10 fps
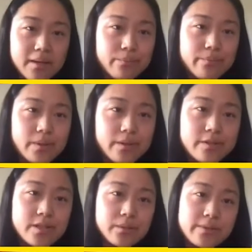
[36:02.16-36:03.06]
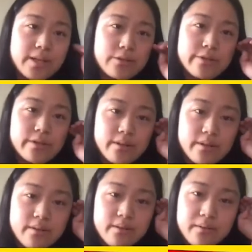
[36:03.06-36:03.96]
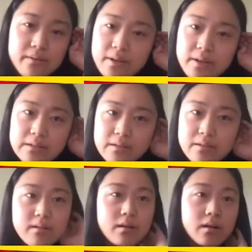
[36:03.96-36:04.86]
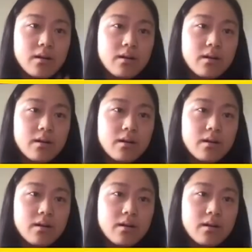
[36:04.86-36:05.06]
my PhD was actually in